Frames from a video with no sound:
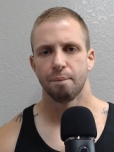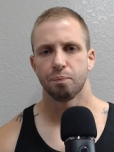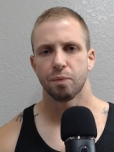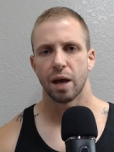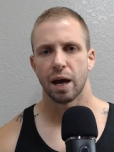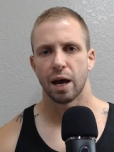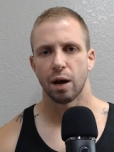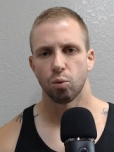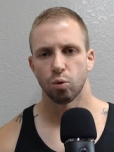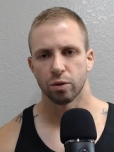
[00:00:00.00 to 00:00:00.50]

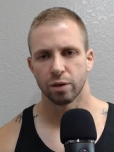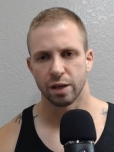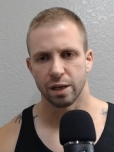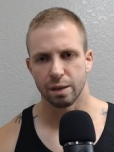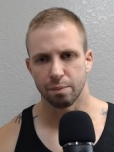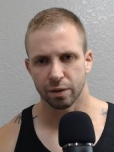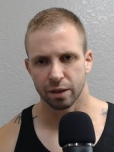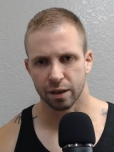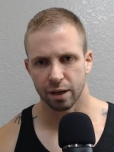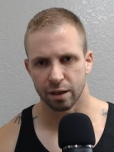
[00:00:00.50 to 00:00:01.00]
I will
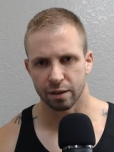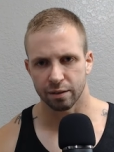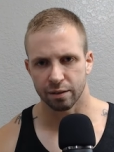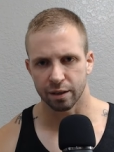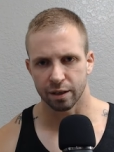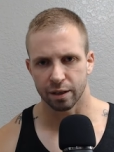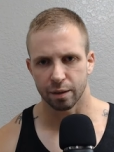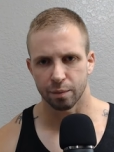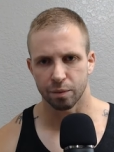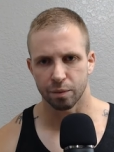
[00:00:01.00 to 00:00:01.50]
keep the
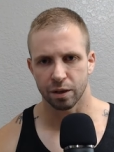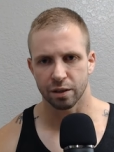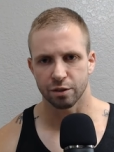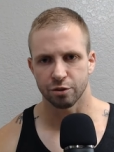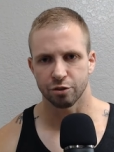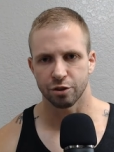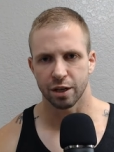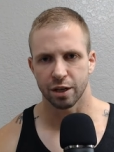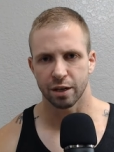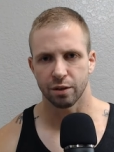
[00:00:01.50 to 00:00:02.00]
content coming on
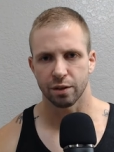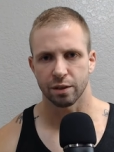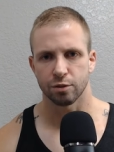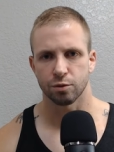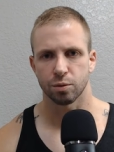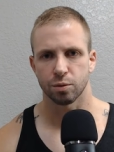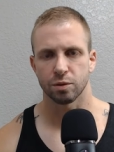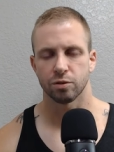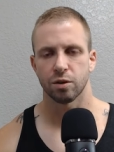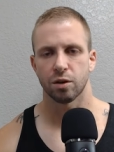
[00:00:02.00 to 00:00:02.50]
this channel.
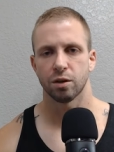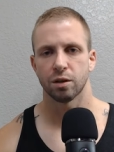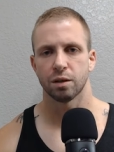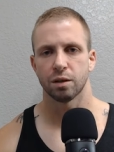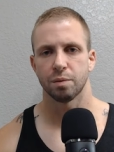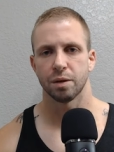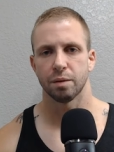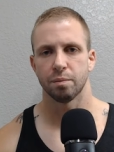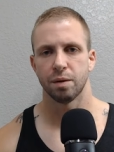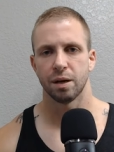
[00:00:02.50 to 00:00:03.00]
That's what it's all going
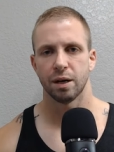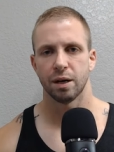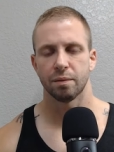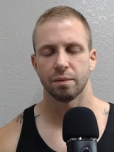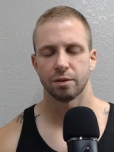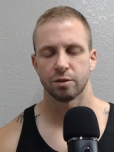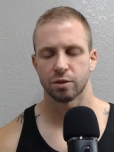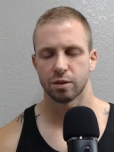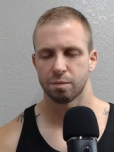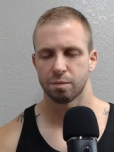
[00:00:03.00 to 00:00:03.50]
to be about.
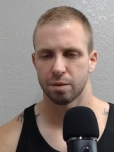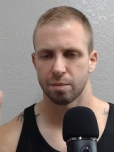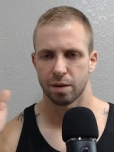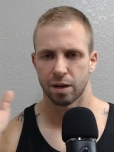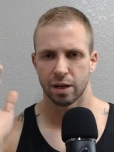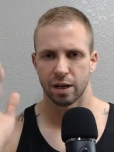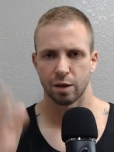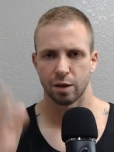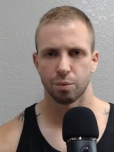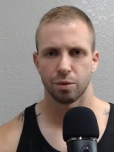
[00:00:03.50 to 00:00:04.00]
It's going to be
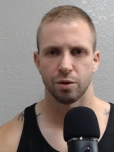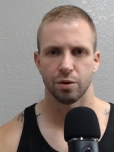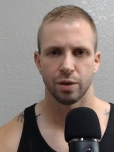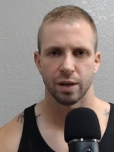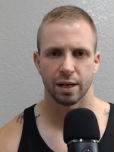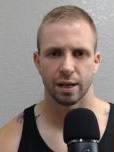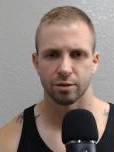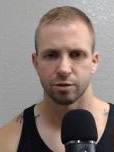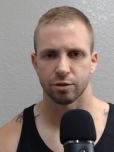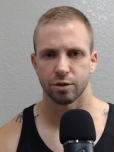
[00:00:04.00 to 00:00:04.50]
about helping you
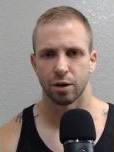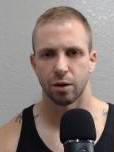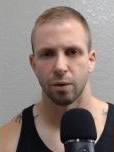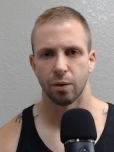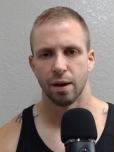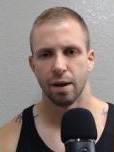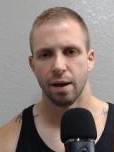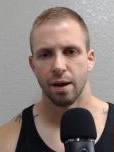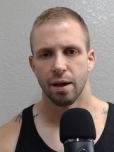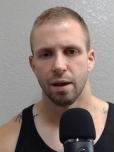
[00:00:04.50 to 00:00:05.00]
guys. So
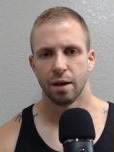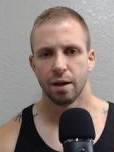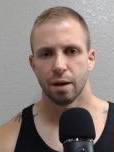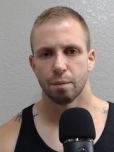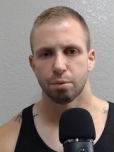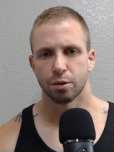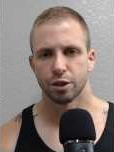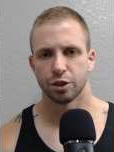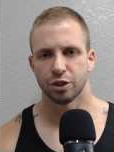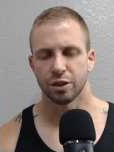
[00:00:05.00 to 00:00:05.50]

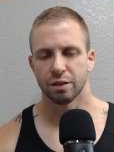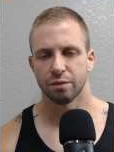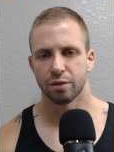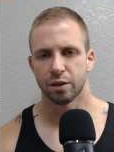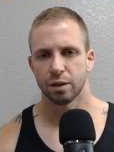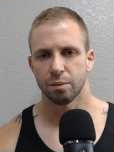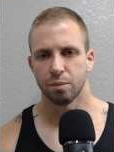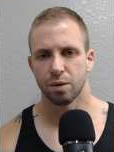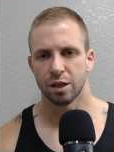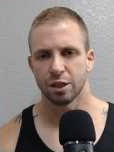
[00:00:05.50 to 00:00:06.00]
appreciate it
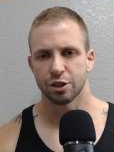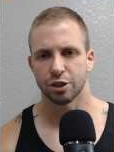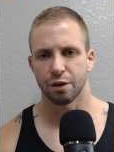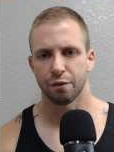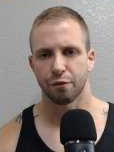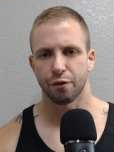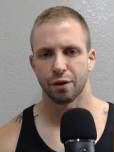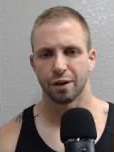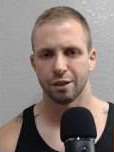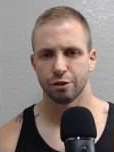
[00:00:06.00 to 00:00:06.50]
very much.
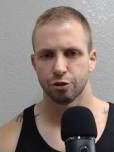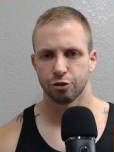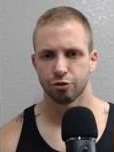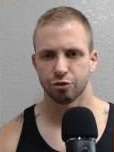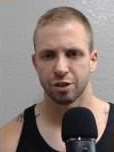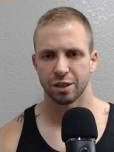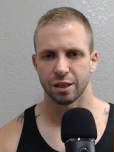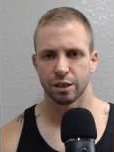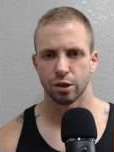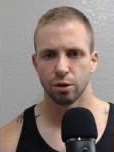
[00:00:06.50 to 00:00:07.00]
If you're
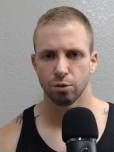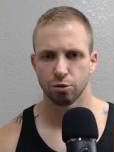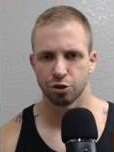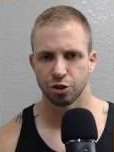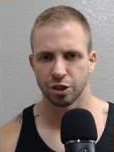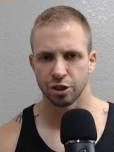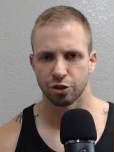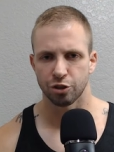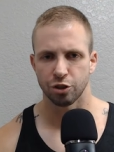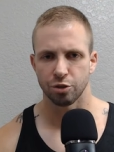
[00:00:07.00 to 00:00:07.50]
interested in
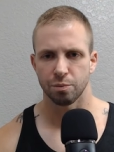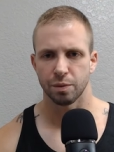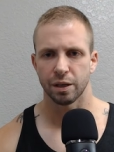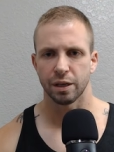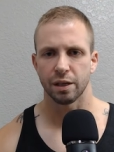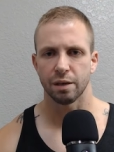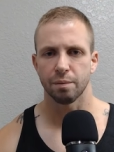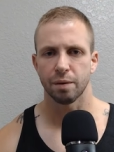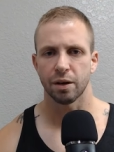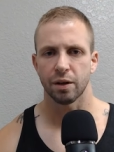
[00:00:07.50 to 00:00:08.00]
coaching, shoot me an
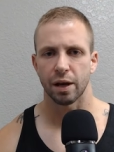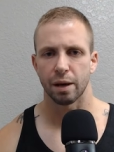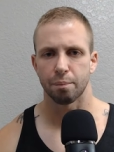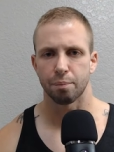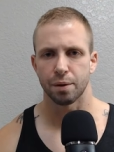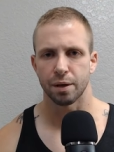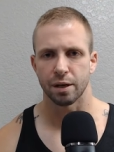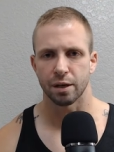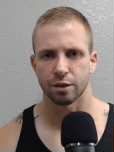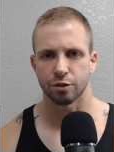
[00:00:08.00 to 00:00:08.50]
email at
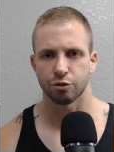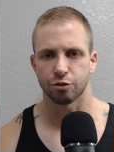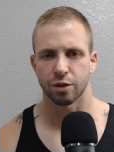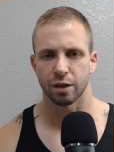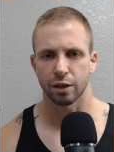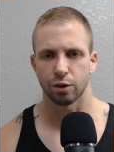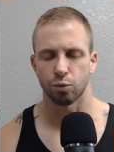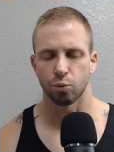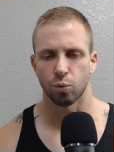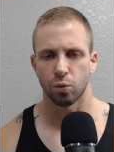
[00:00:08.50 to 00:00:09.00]
p r
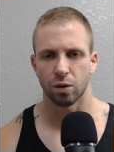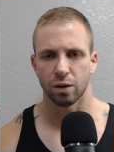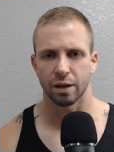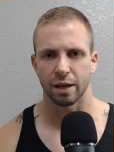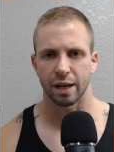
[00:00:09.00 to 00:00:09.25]
strength one